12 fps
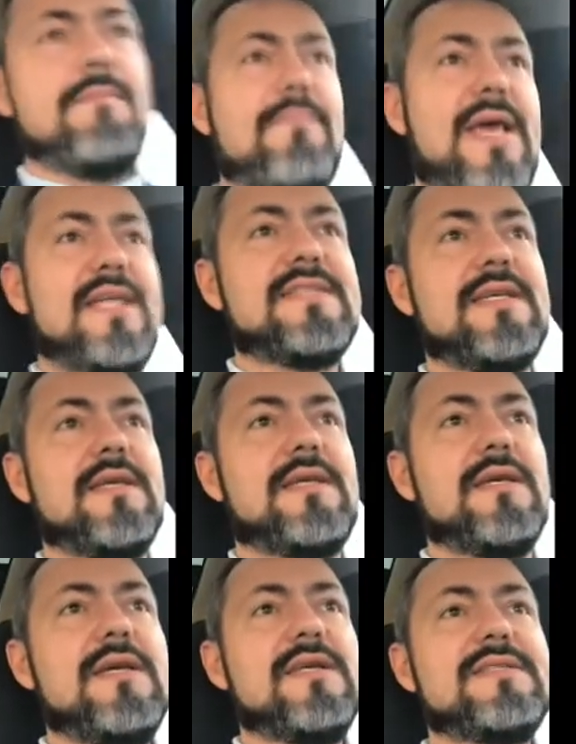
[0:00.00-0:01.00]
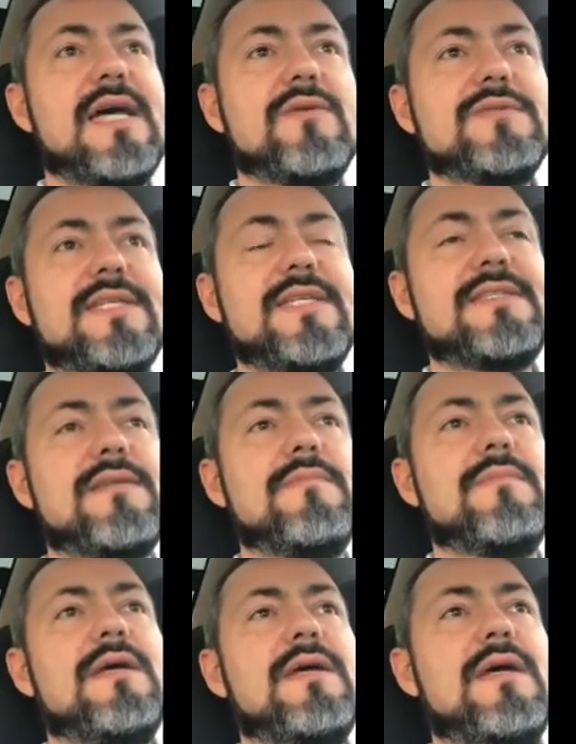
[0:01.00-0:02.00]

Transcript: basic sound system.